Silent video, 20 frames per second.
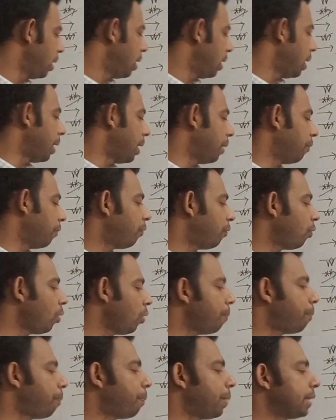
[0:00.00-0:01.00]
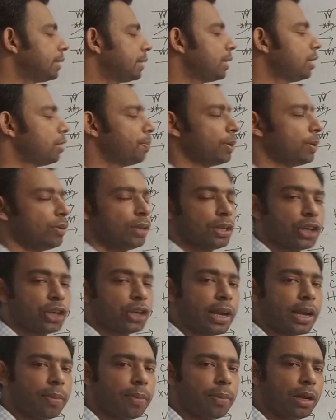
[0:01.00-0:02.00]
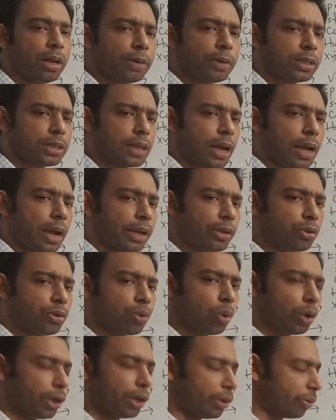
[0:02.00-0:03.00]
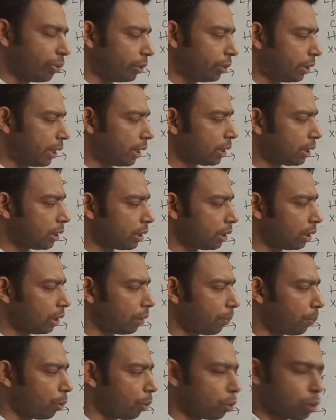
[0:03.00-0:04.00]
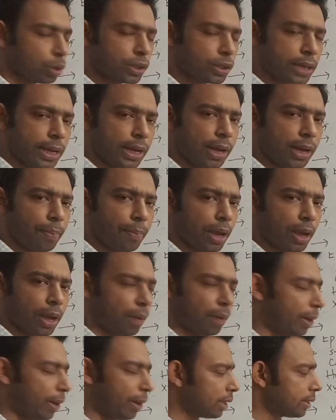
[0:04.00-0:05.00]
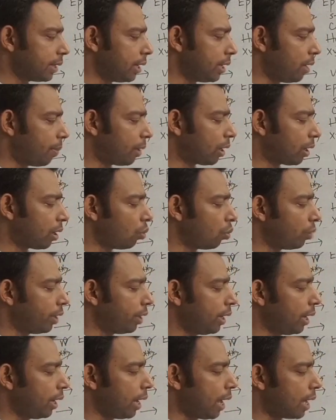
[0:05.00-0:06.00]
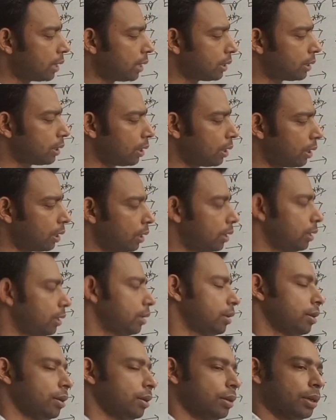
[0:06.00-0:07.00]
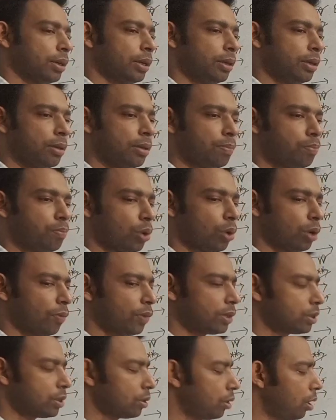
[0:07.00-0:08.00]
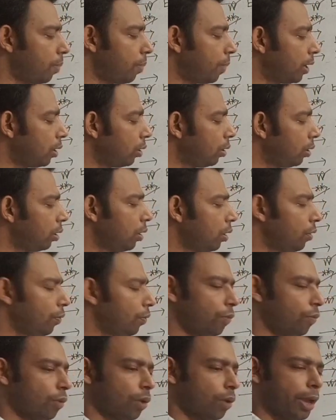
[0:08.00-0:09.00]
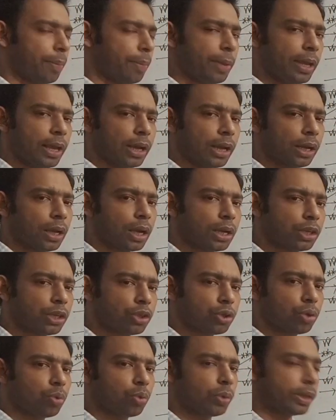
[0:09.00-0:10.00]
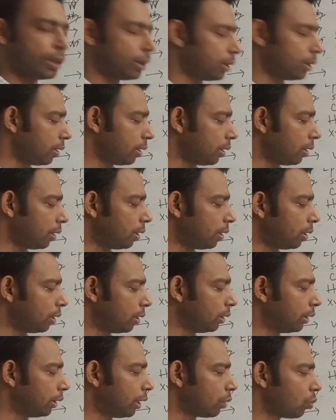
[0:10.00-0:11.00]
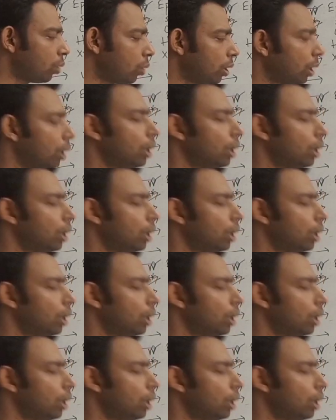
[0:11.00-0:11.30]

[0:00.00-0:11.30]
And phloem present in between the xylem elements, I told you that the protoxylem and metaxylem are counting as the important vascular bundle for having a connection with that one